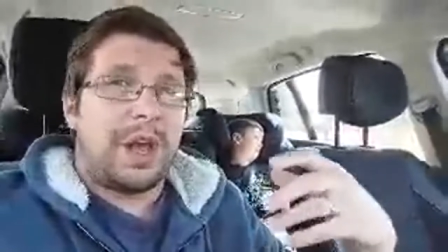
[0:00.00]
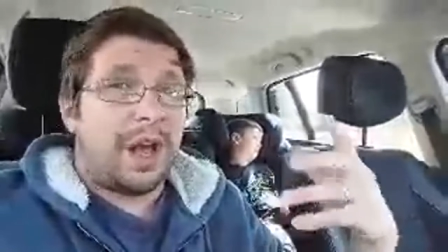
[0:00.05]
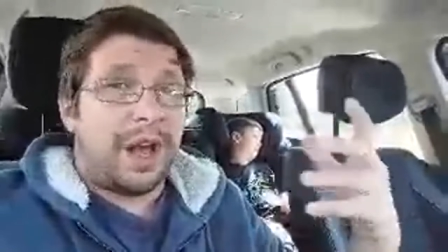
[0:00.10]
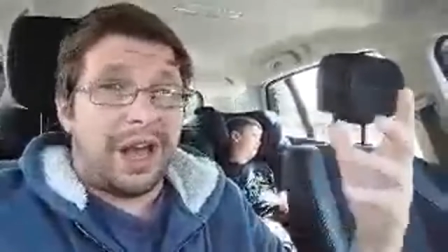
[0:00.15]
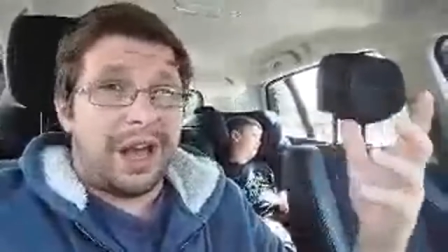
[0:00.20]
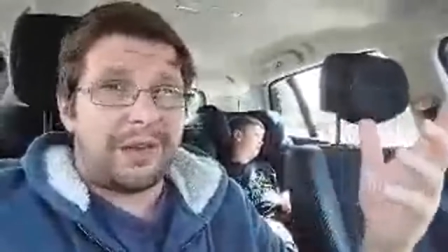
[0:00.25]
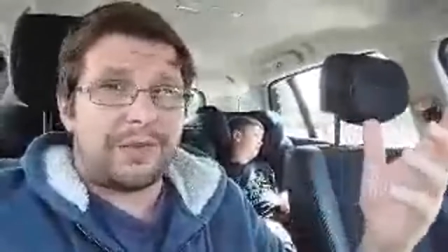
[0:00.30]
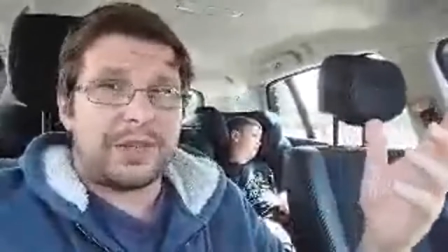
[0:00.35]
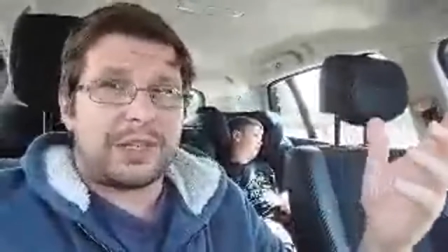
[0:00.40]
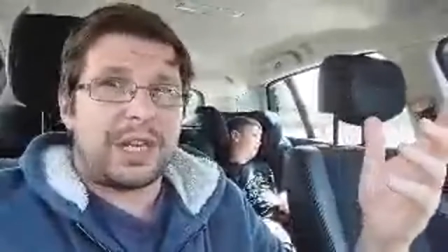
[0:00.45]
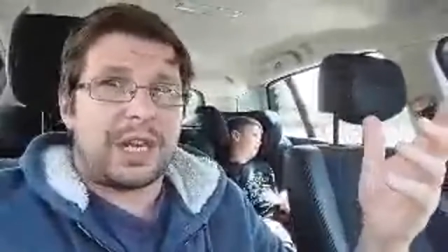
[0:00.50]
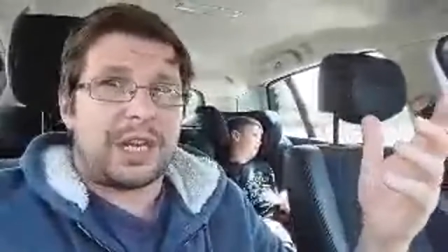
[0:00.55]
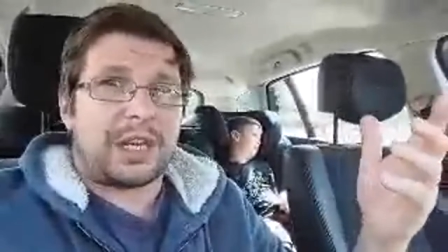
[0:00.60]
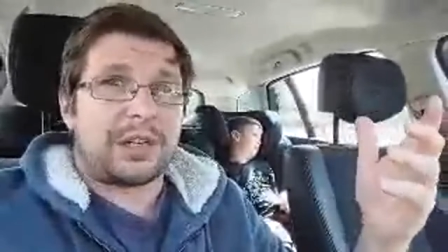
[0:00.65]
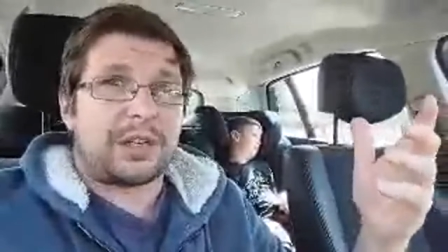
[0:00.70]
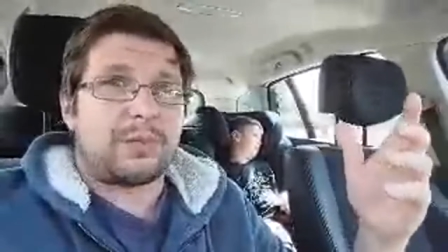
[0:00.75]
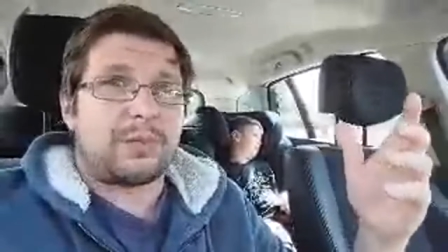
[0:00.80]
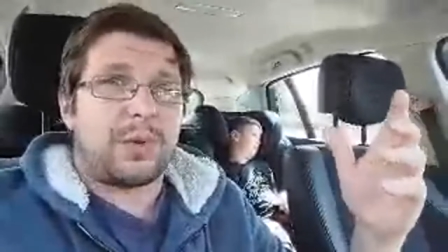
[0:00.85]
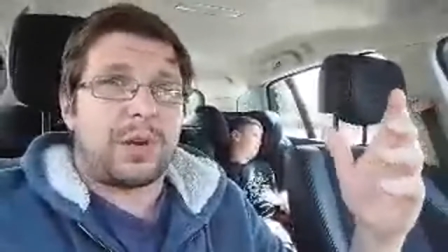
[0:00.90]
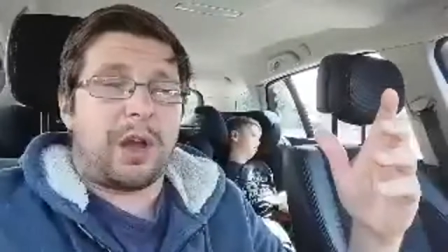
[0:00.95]
I haven't taken a
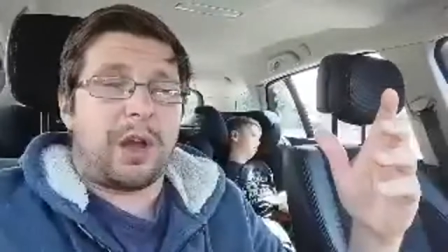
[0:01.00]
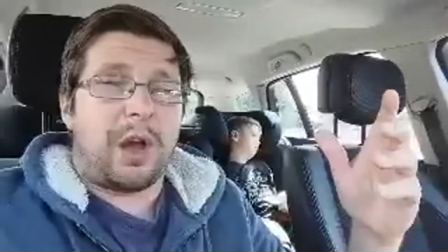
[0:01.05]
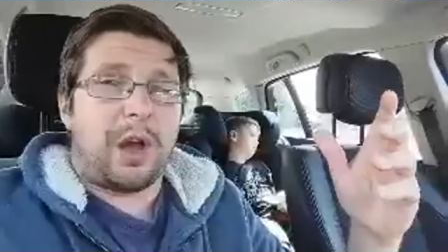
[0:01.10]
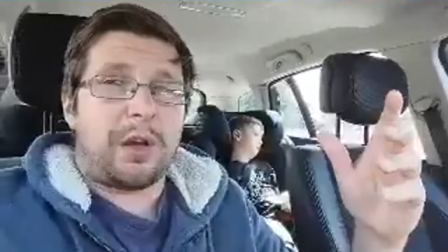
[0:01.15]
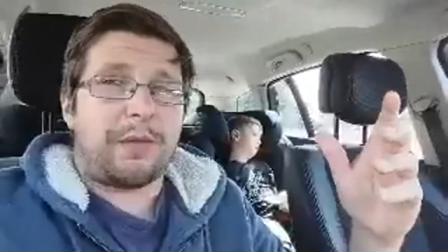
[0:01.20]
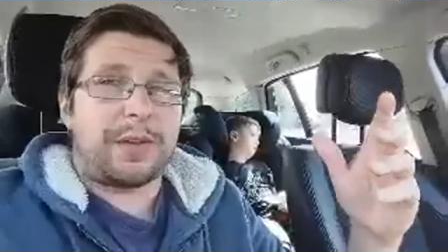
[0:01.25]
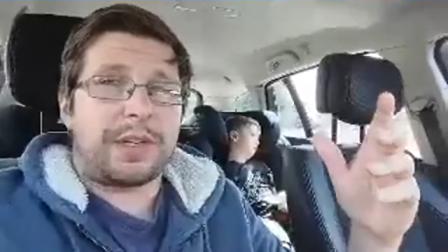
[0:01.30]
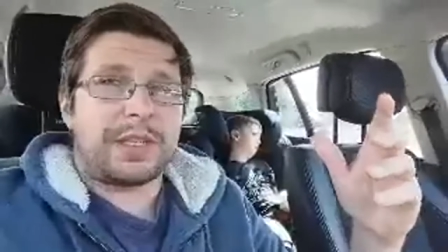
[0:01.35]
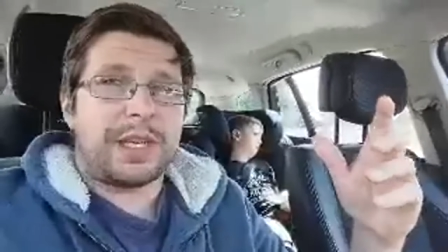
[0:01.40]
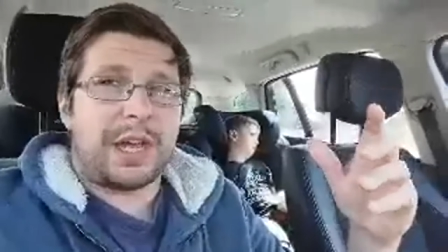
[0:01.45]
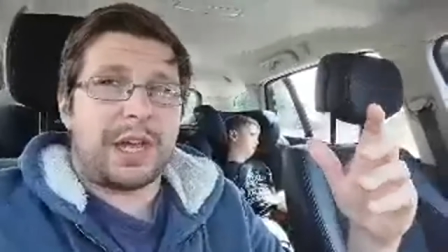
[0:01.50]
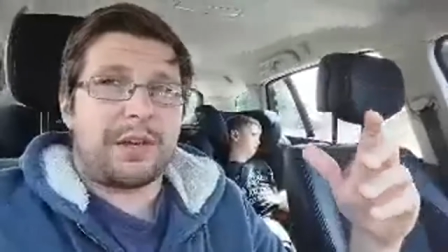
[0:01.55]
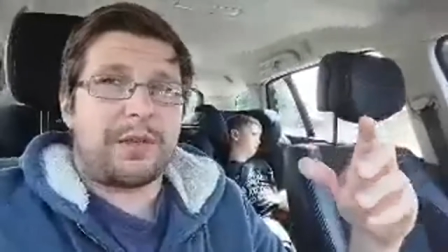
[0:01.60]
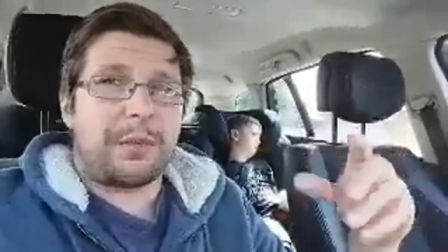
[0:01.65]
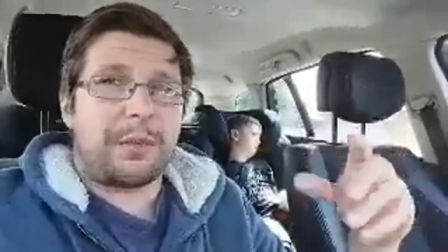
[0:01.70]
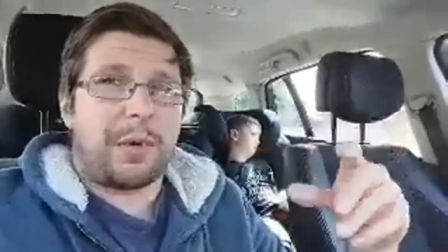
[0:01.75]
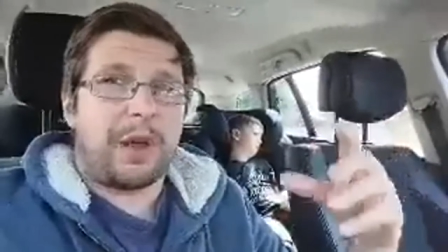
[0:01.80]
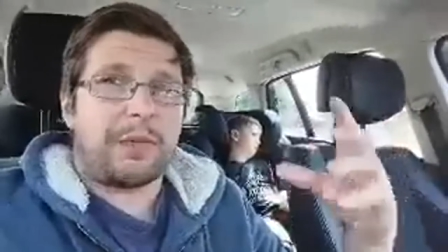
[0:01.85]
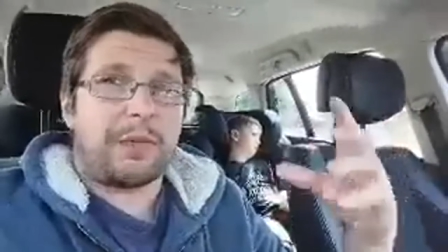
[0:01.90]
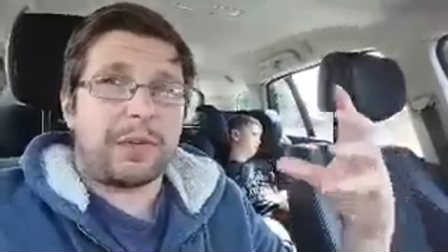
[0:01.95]
spring
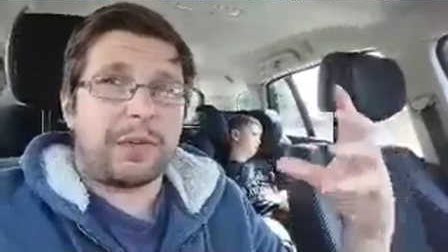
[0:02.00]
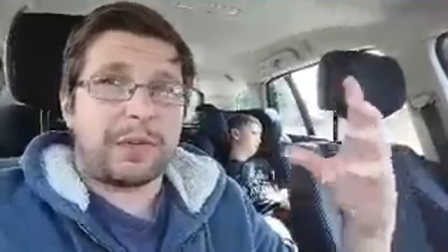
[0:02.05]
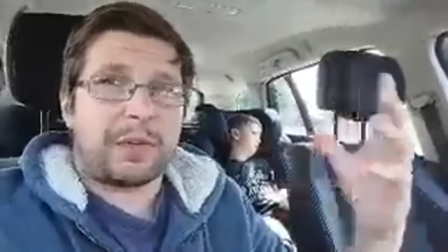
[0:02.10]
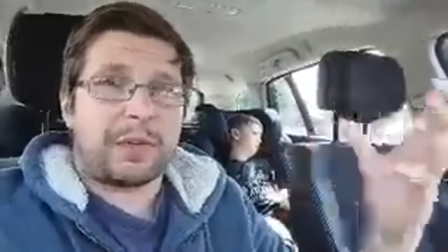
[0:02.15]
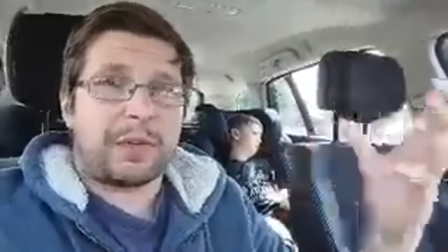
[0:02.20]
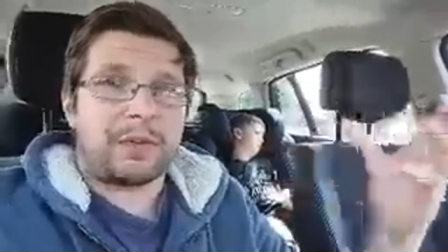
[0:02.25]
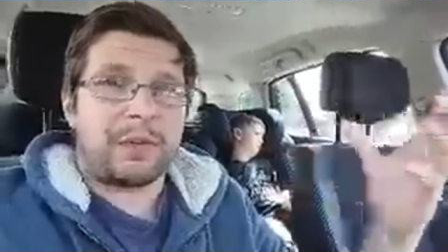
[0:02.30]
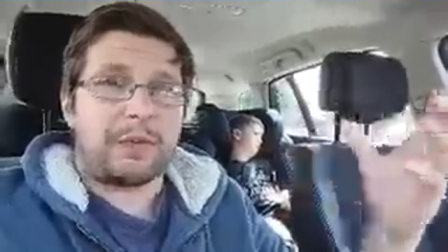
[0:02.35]
harvest out